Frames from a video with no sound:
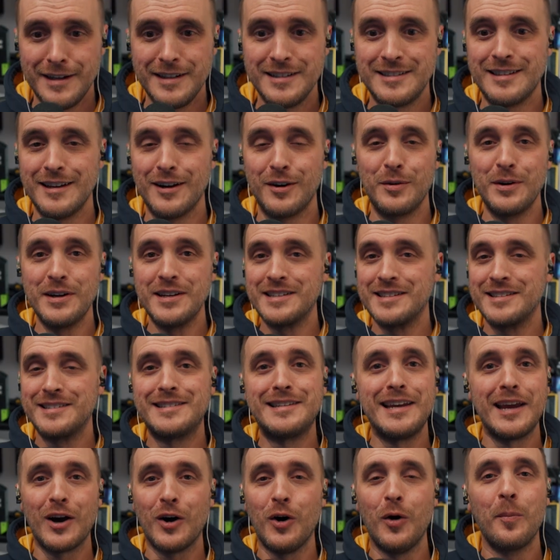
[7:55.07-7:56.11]
There is
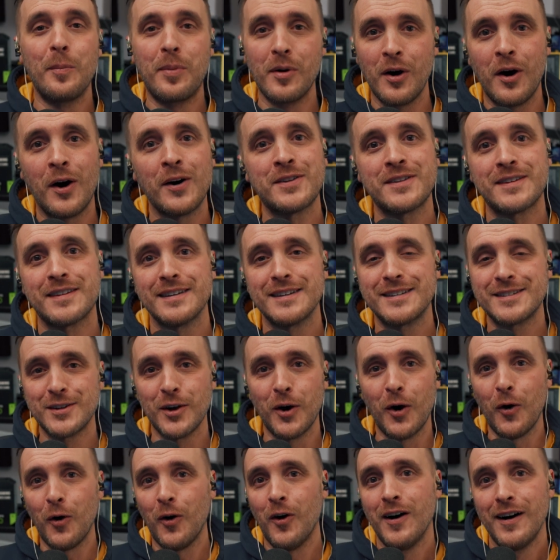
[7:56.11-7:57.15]
zero bloat,
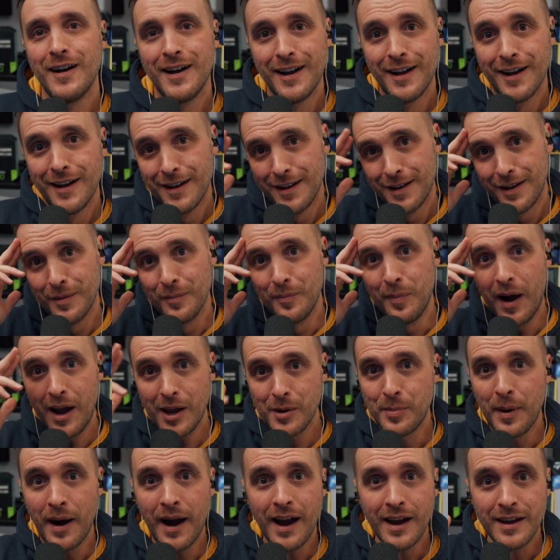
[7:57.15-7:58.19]
so
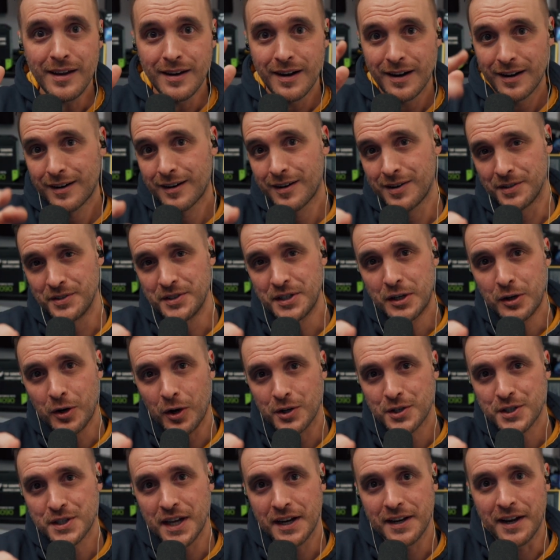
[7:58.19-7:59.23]
bye-bye, Candy
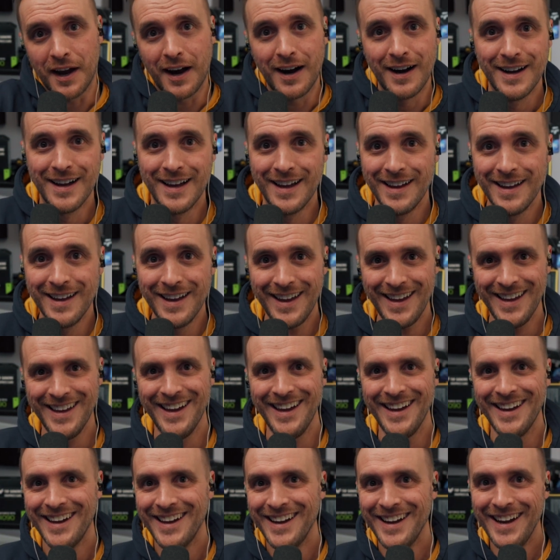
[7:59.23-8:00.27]
Crush Saga.
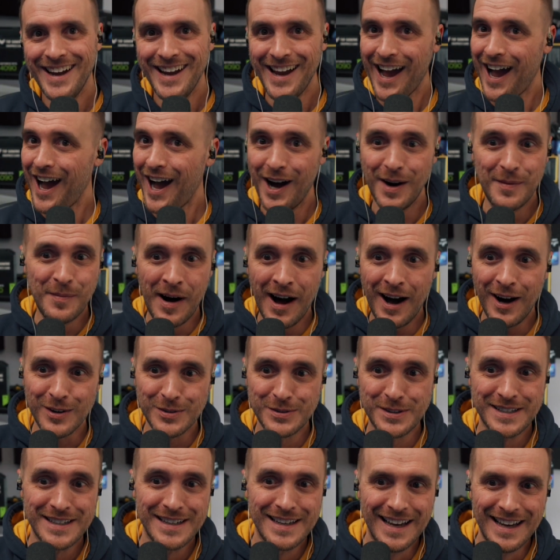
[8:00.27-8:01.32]
I'm out.